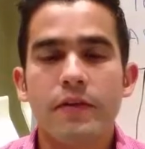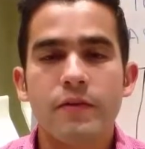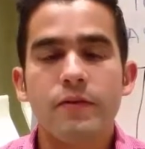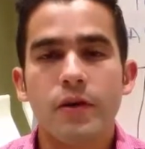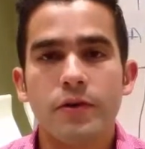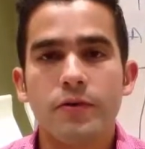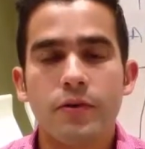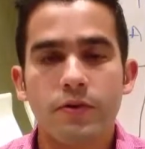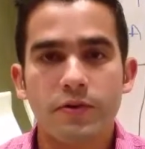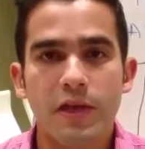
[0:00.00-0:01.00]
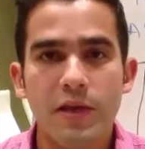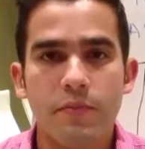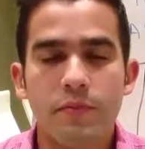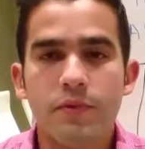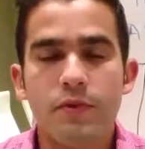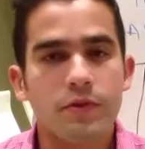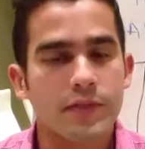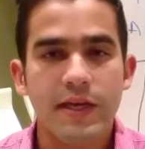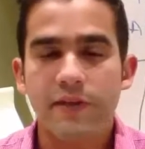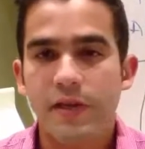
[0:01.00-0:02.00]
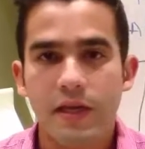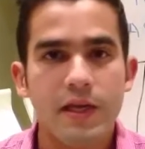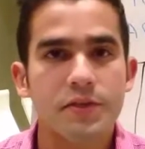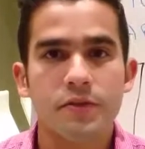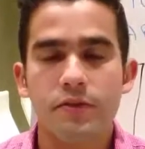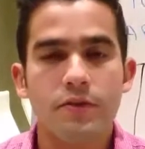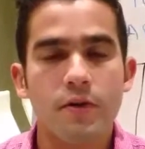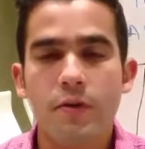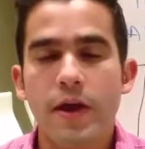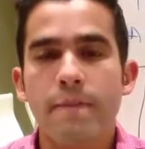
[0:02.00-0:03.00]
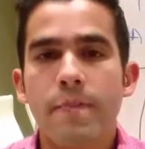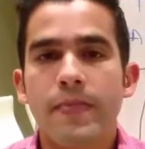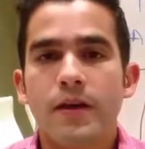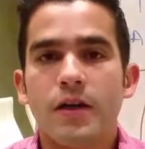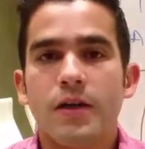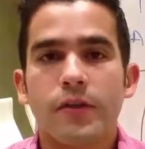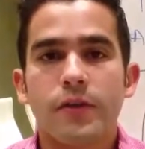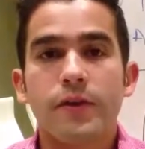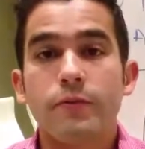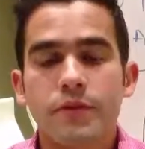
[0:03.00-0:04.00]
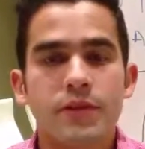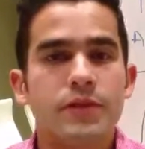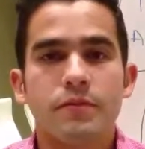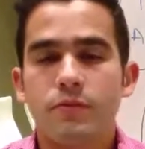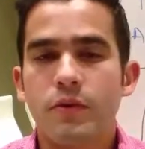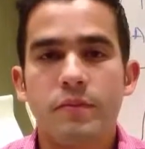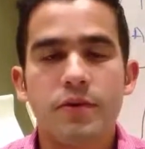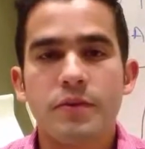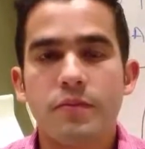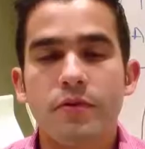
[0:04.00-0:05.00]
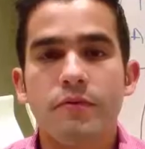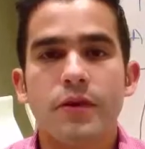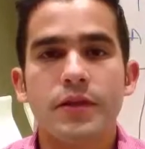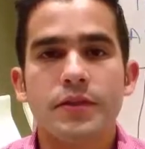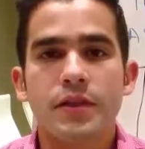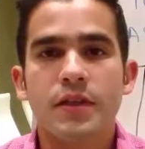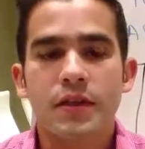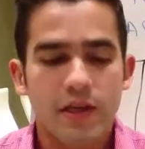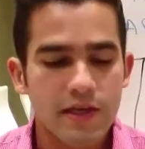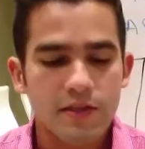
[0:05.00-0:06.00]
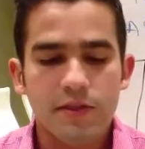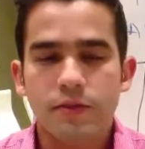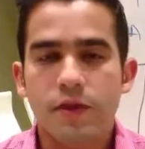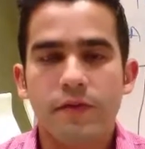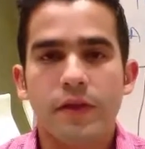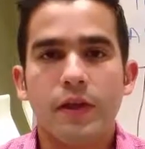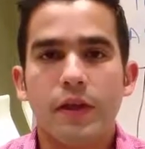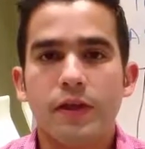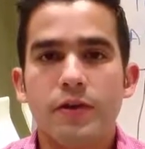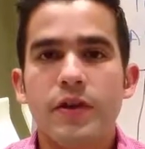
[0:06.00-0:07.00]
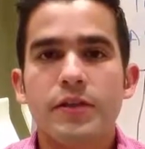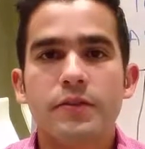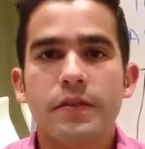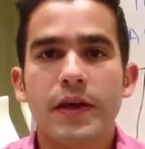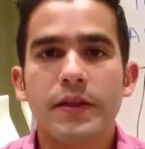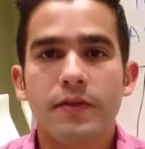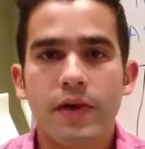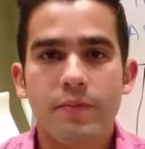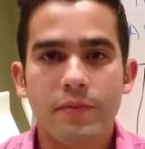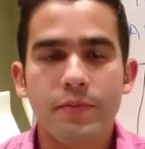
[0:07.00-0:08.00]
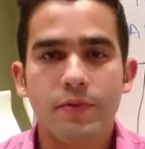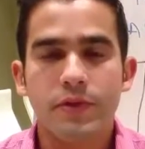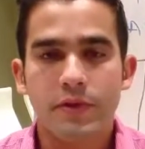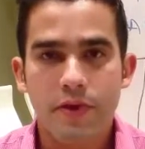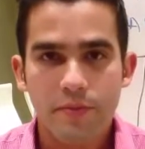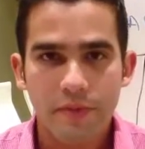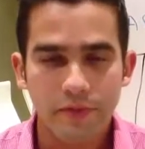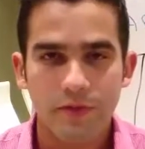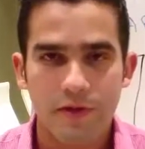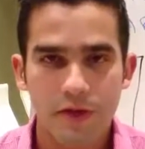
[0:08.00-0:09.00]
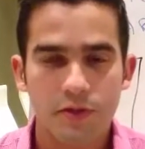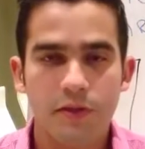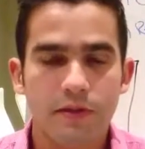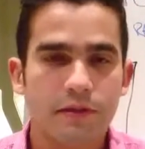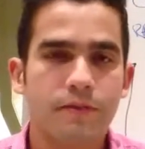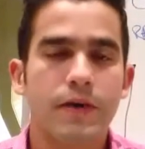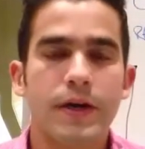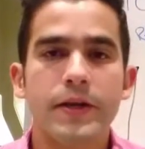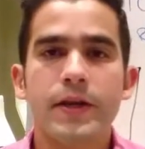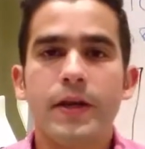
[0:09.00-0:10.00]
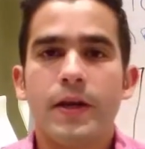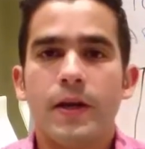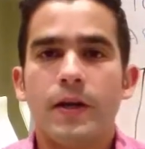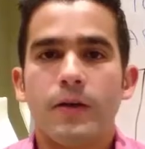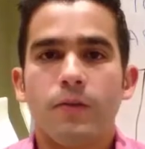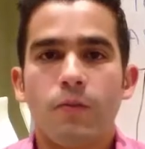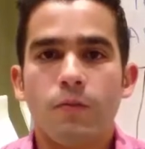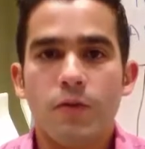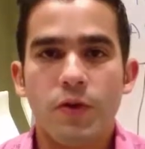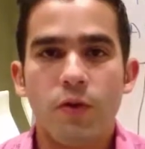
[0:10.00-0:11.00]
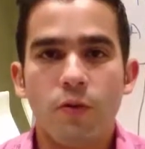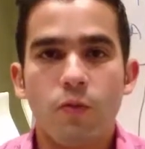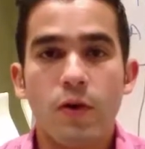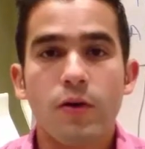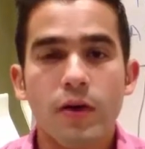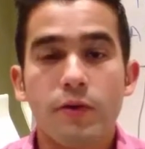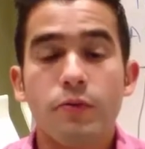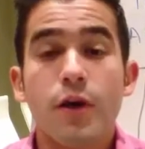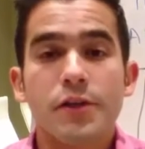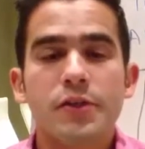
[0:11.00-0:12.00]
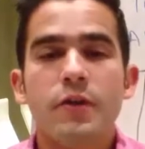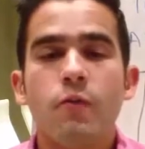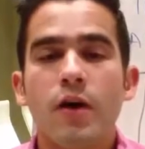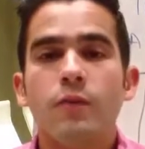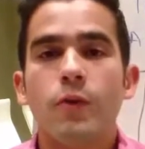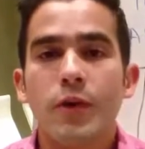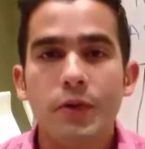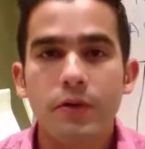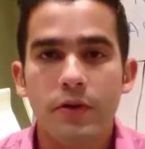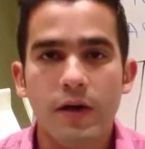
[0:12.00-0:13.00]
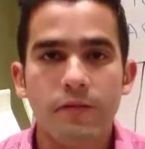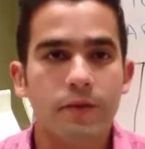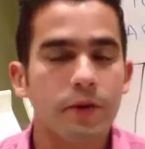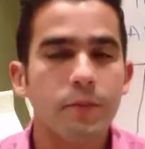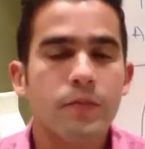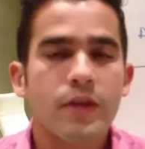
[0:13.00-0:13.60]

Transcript: even while you go to sleep or take a vacation or go away. Uh, third, which is one of the most important ones, is traffic. You need to find the right people, the right people who are actually going to find, uh, you know, what, who actually want what you are offering.